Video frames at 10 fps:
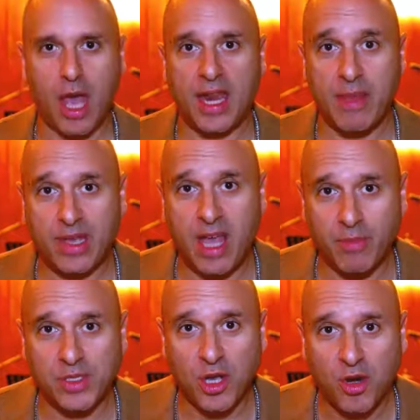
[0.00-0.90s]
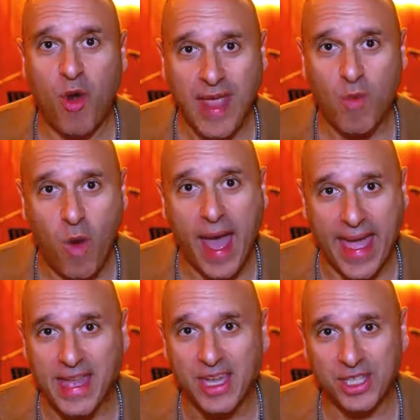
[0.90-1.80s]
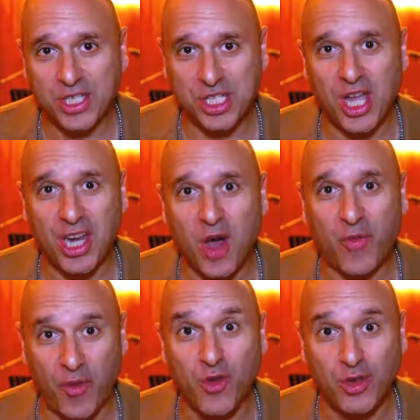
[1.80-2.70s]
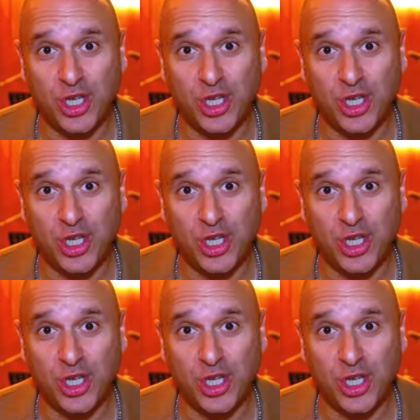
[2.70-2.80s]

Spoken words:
and it becomes a great way to start our food